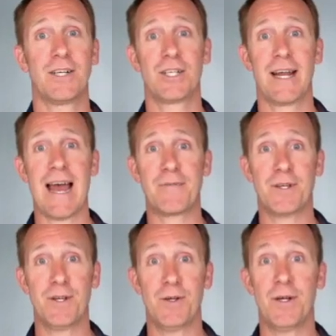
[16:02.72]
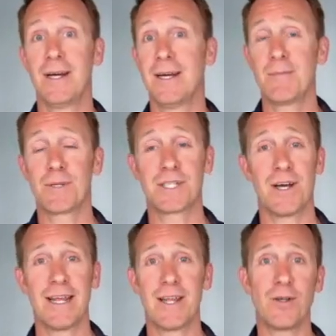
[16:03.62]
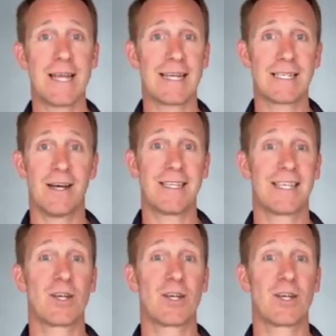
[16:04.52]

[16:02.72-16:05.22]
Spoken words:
you're going to have to do. But certainly those exercises are